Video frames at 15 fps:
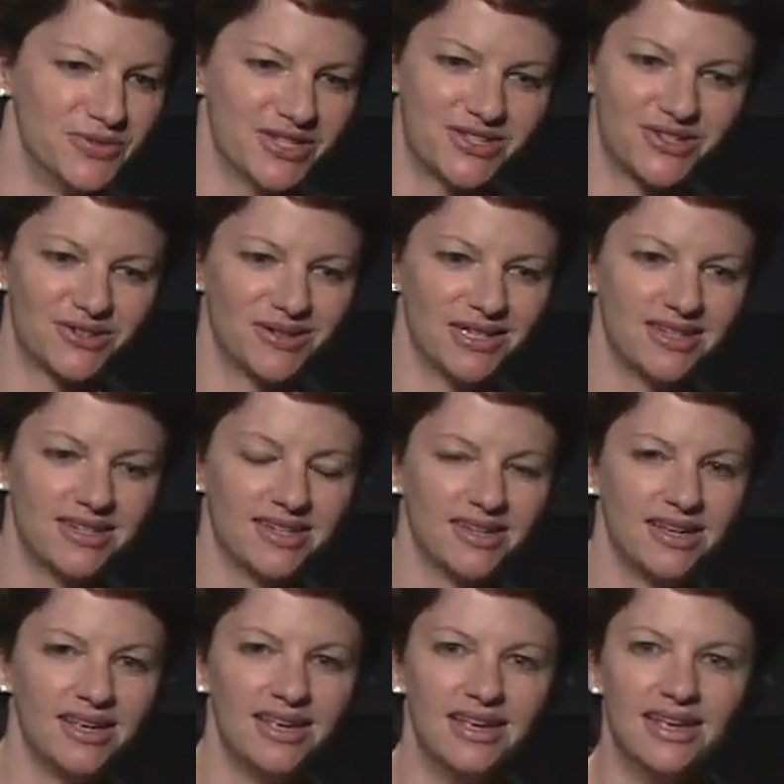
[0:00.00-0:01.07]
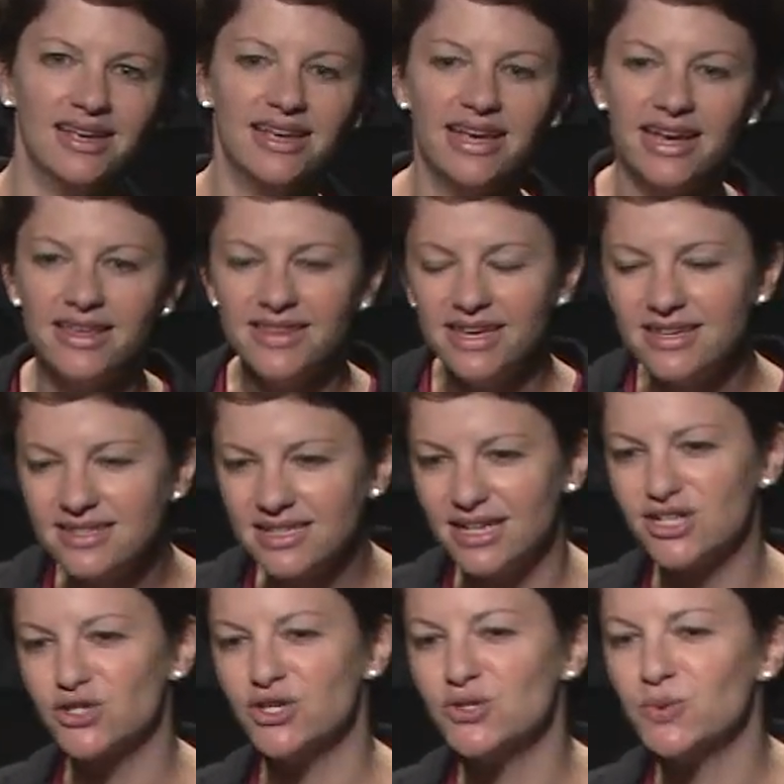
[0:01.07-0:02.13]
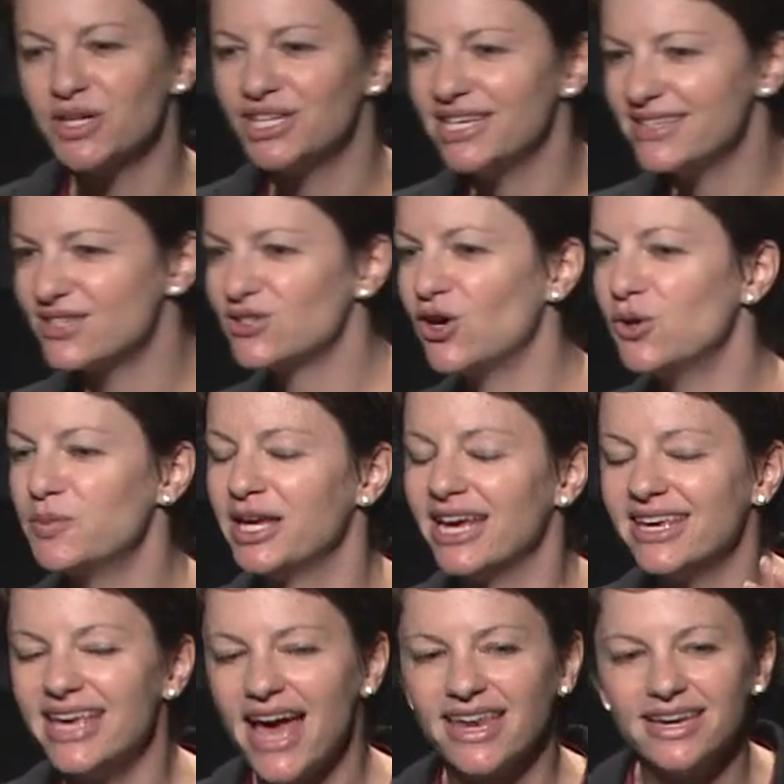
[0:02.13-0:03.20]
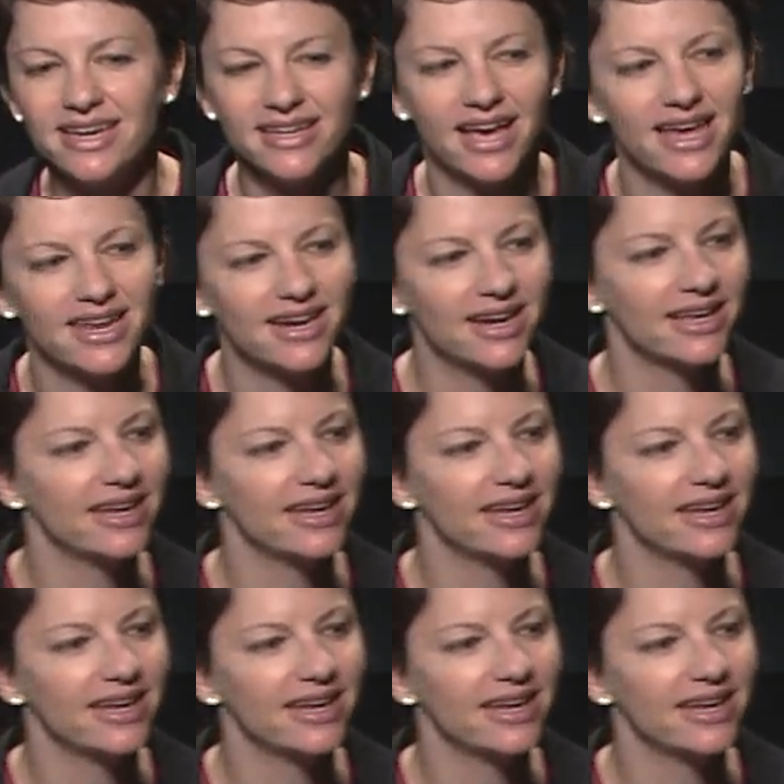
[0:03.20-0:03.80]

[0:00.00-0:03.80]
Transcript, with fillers: mystery. In these countries, what kids told me again and again and